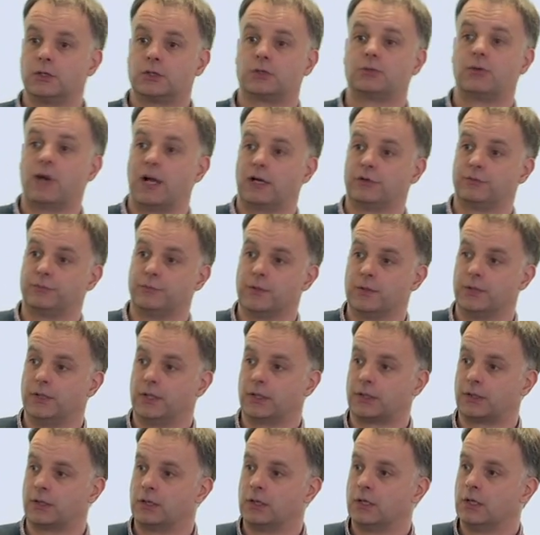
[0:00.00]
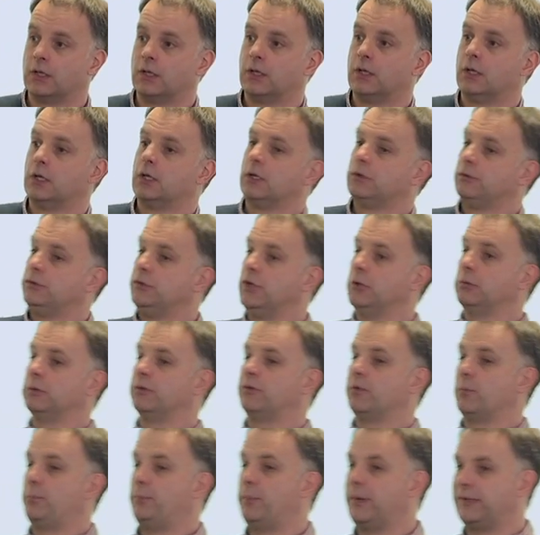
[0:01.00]
crowdfunding. You as
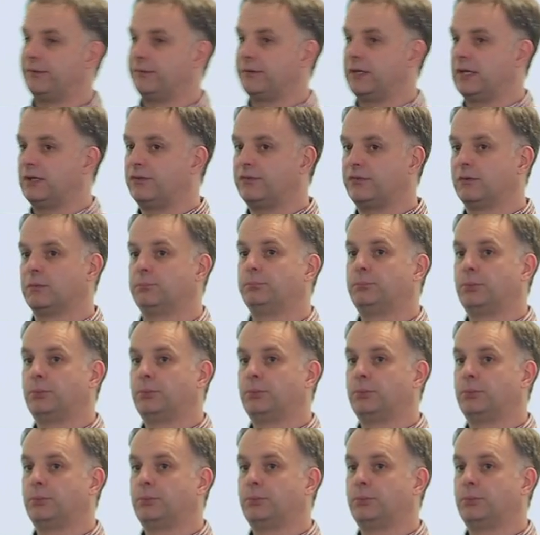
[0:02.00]
a business